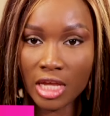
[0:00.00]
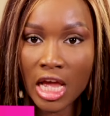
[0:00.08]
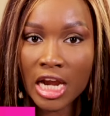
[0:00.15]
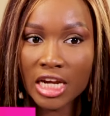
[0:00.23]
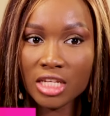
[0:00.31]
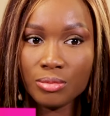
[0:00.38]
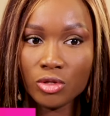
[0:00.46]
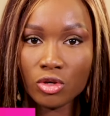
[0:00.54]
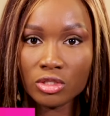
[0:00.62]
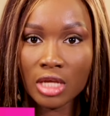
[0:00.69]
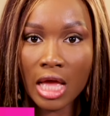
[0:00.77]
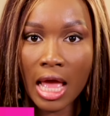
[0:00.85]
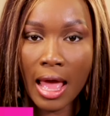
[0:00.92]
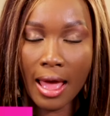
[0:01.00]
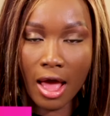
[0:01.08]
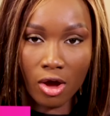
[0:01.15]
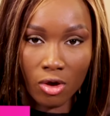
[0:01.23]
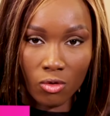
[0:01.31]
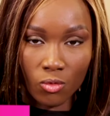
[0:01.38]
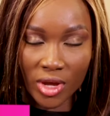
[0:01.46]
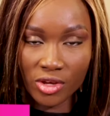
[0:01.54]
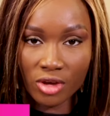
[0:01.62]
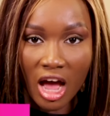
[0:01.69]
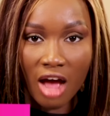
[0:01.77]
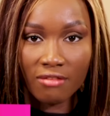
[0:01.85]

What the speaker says: This is because when you have